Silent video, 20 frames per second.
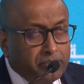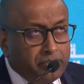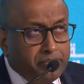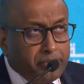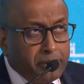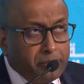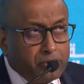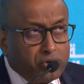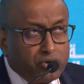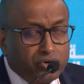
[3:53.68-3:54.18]

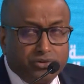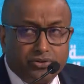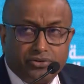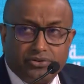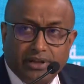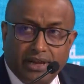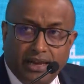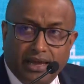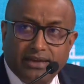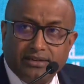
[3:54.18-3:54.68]
people don't
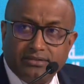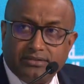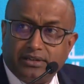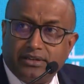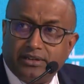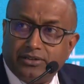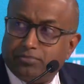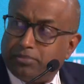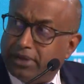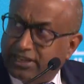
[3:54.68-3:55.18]
realize
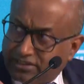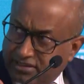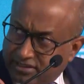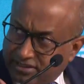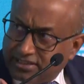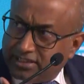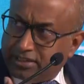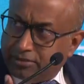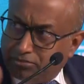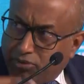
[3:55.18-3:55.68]
that it plays
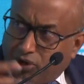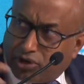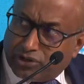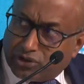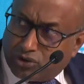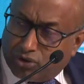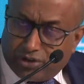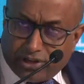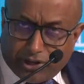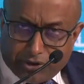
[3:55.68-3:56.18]
such an
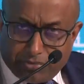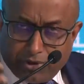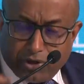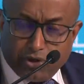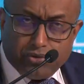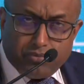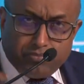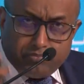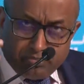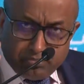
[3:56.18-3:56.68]
important role. Yasmin,
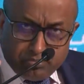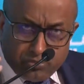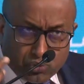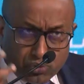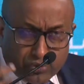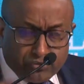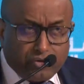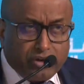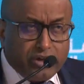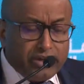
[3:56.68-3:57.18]
you
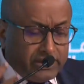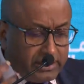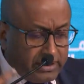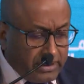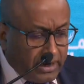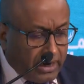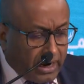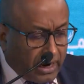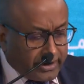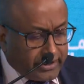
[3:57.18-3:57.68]
beautifully
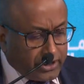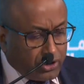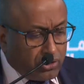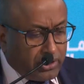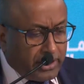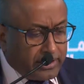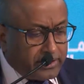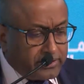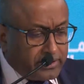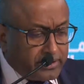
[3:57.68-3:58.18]

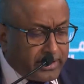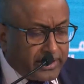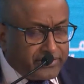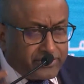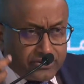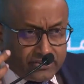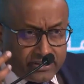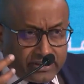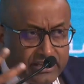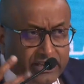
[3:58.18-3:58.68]
articulated the
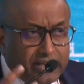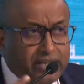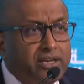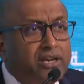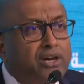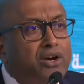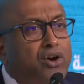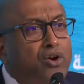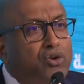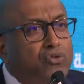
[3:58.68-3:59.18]
necessity
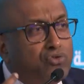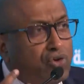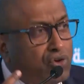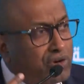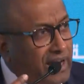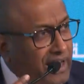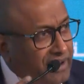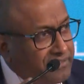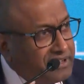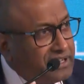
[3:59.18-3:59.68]
for
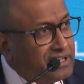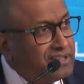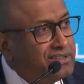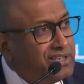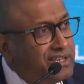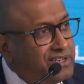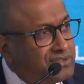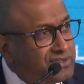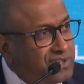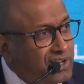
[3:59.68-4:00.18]
having
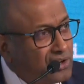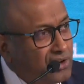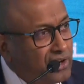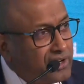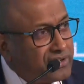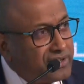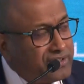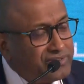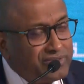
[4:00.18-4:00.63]
these regulatory